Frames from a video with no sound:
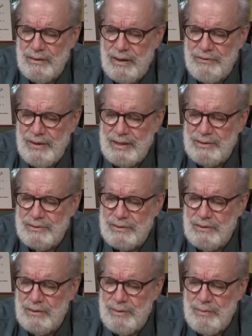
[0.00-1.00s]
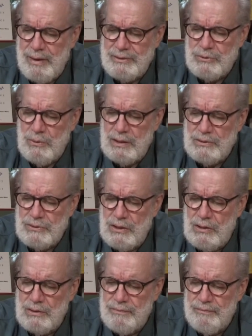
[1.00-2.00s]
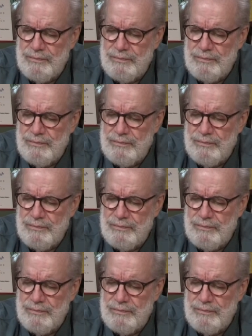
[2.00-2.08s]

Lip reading: I think is going to be my swan song.